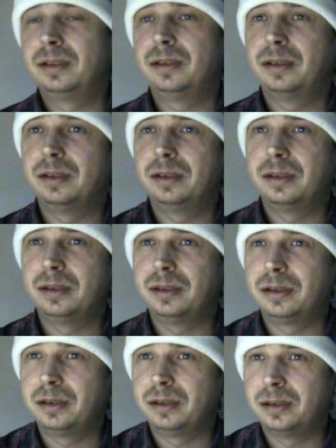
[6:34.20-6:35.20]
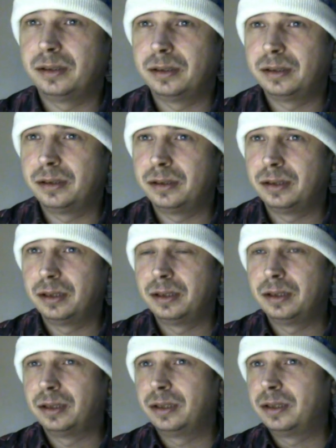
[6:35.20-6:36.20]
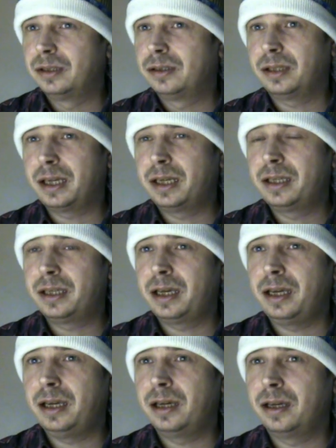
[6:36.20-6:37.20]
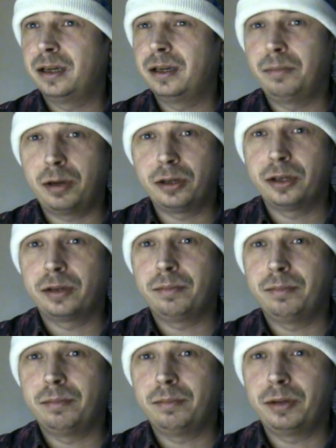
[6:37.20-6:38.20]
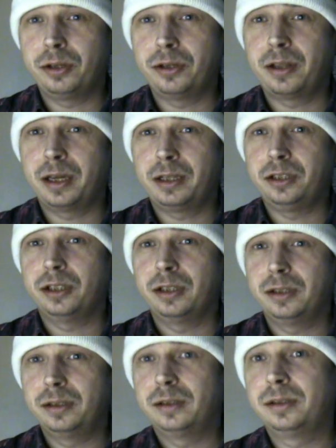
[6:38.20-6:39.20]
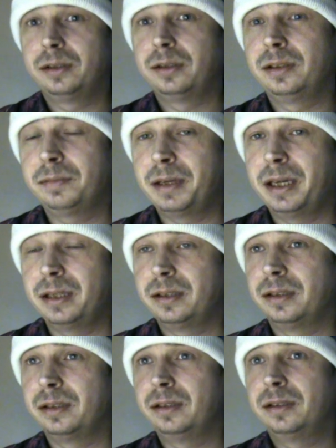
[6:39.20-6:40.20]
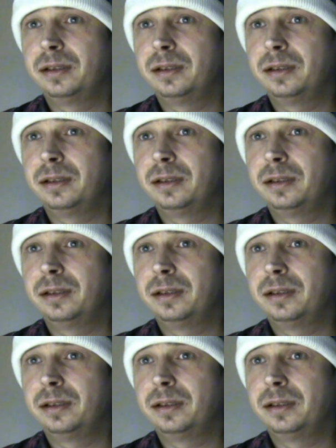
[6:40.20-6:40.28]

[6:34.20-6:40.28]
Uh, so I say uh, Margaret, Thatcher is my answer.